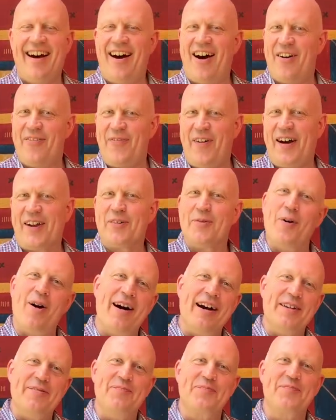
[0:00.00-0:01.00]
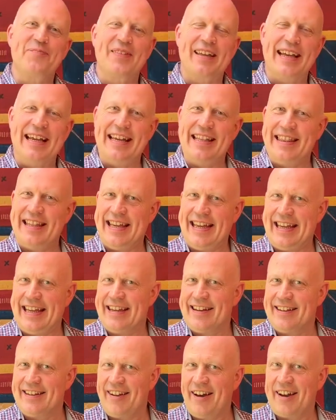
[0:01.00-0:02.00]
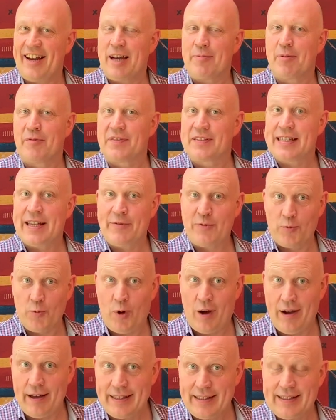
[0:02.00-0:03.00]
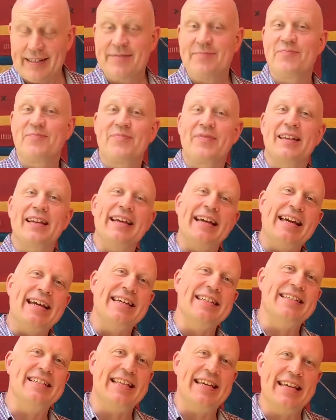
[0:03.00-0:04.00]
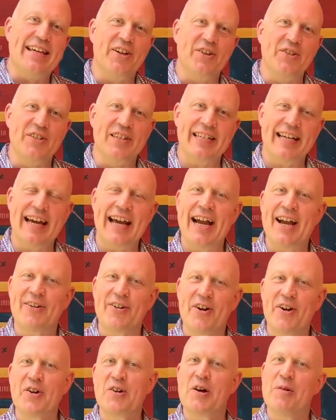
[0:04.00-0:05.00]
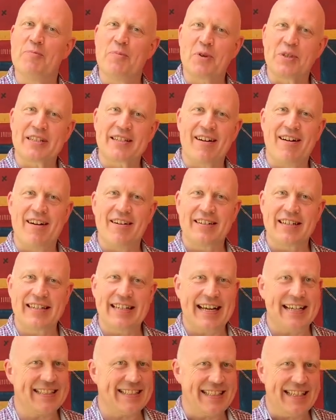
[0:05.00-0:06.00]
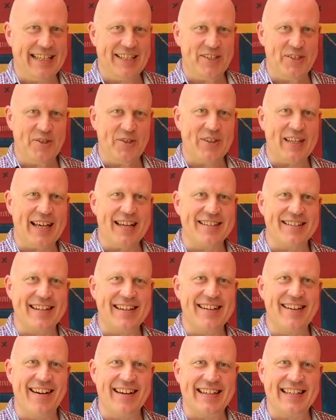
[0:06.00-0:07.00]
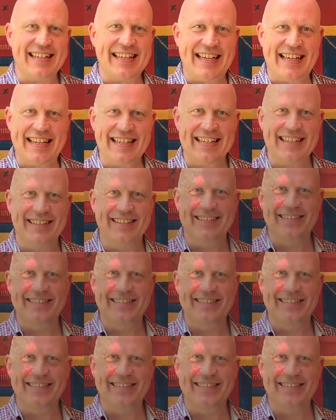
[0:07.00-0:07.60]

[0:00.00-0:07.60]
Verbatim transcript: Our final wine in the lineup of seven wines is the Contero Moscato d'Asti 2019.